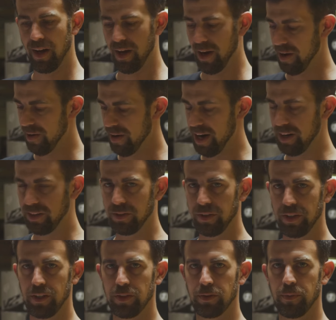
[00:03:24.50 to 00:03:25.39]
All right,
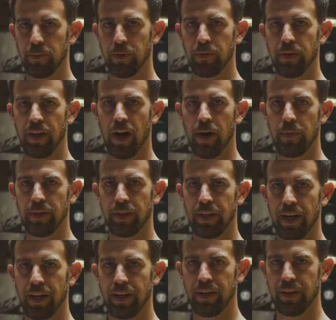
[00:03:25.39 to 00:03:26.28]
so I just removed the helmet
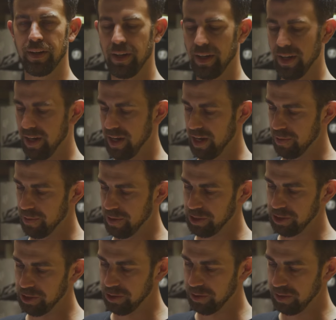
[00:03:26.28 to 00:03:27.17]
liner. I
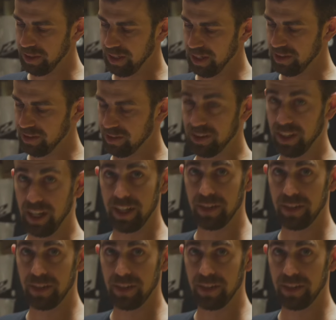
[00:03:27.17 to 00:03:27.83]
want to show the inside